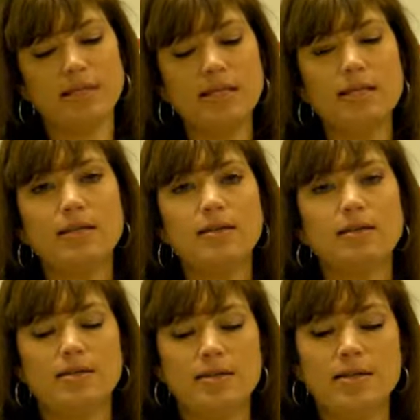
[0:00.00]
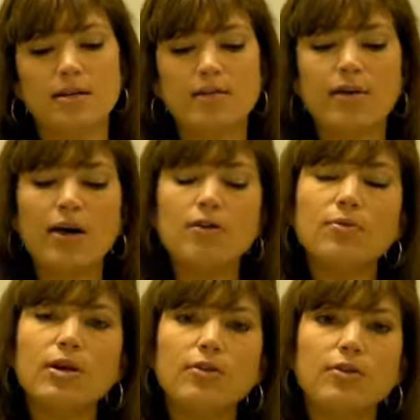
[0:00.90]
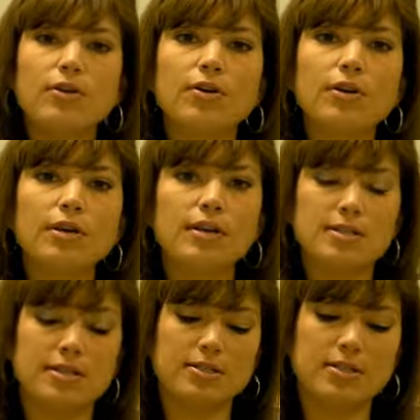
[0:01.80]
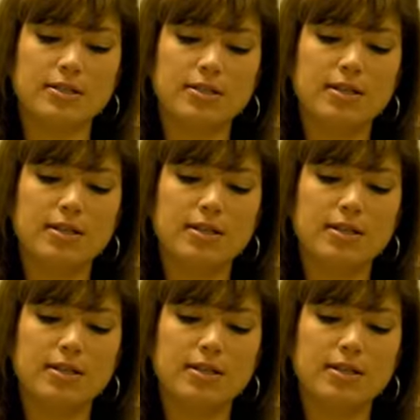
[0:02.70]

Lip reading: E, evaluate your current condition,